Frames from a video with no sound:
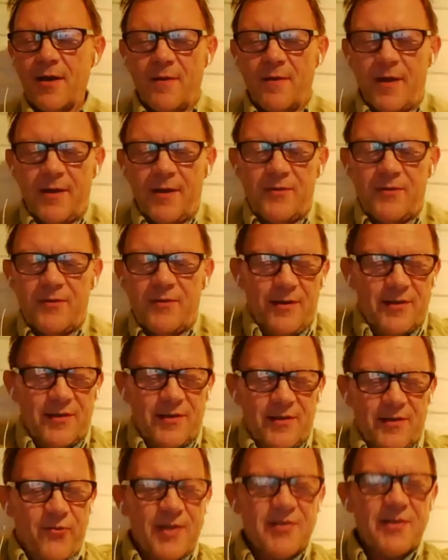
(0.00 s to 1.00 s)
I
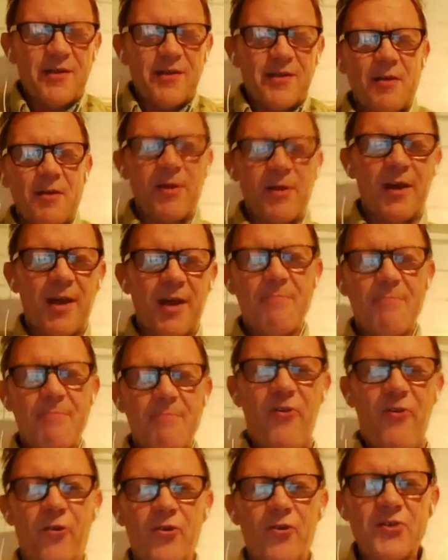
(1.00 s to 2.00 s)
just recently became
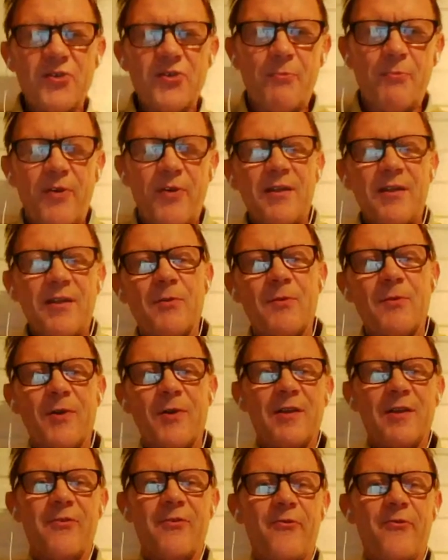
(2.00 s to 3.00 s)
a crossbreed
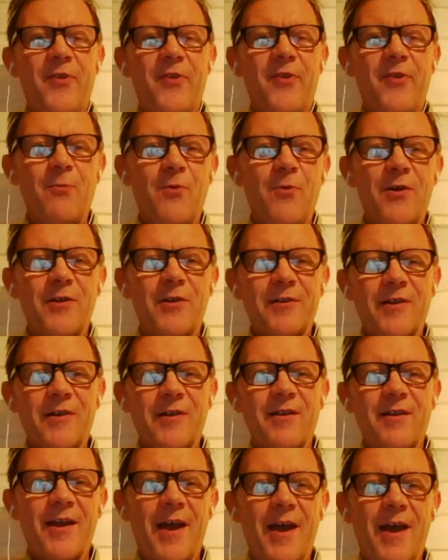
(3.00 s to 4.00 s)
between the real world and
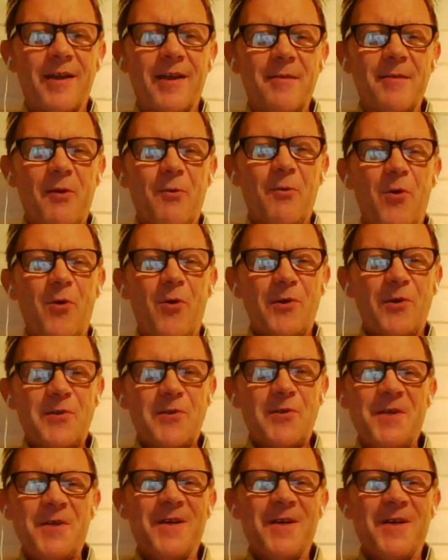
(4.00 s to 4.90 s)
the academic world.